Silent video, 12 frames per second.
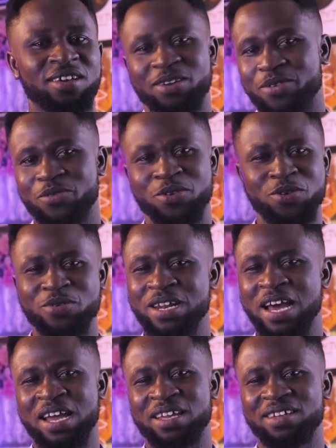We no
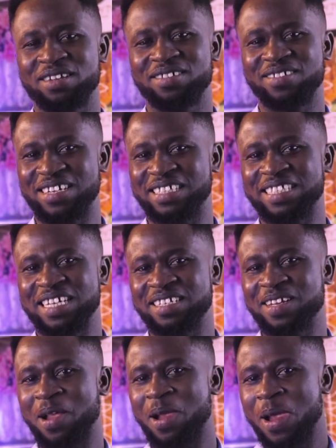die. You understand?
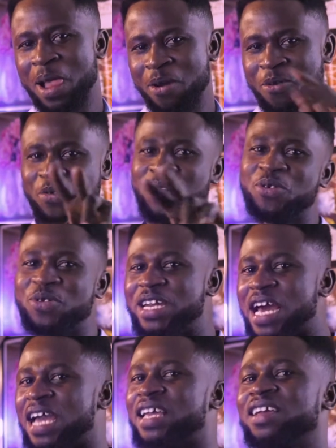We no
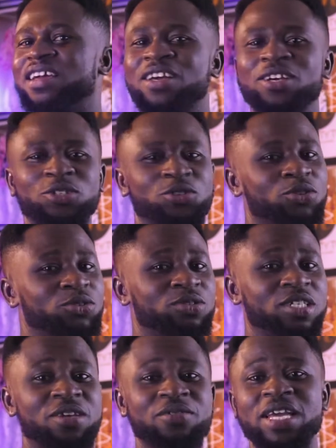die. So
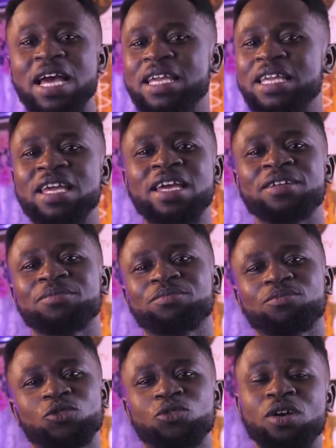today we are here
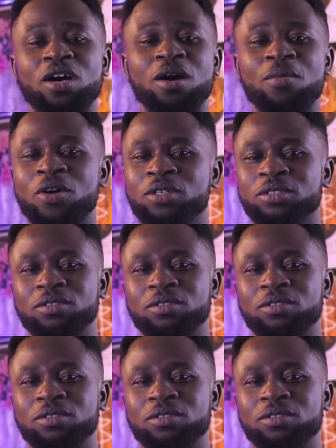to talk about